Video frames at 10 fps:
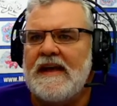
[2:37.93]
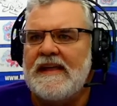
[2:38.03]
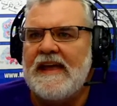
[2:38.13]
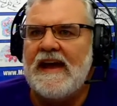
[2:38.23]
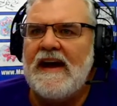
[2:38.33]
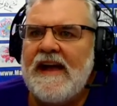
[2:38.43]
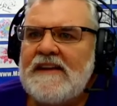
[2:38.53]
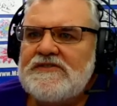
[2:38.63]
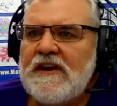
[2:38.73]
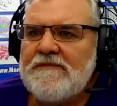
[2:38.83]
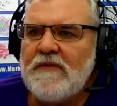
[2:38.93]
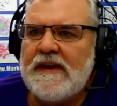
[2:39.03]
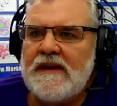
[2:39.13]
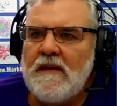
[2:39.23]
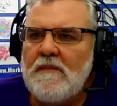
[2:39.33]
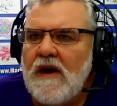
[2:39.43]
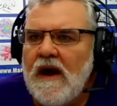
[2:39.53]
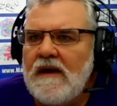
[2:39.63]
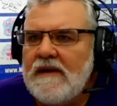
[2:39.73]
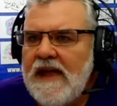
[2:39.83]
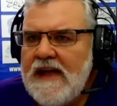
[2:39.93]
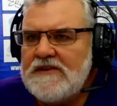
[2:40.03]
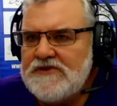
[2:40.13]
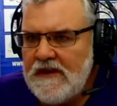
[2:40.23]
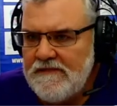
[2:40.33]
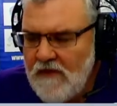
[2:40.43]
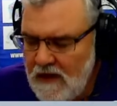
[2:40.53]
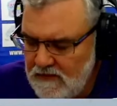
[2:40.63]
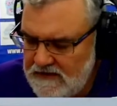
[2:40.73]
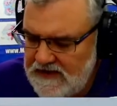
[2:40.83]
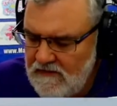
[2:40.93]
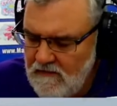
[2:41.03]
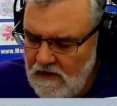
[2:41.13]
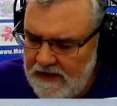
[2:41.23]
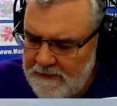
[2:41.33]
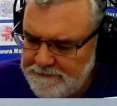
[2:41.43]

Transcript: Yeah, hey Jeffrey. Uh, uh, hey Jeff Roberts, how are you?